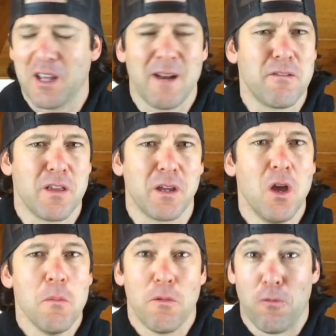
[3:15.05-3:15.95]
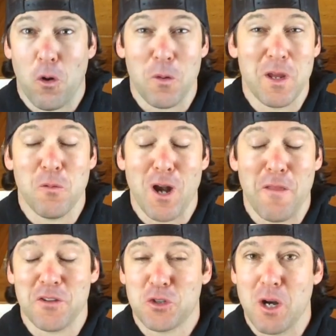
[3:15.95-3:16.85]
and everything before we went
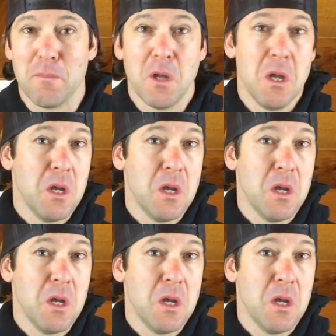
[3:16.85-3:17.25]
on this trip.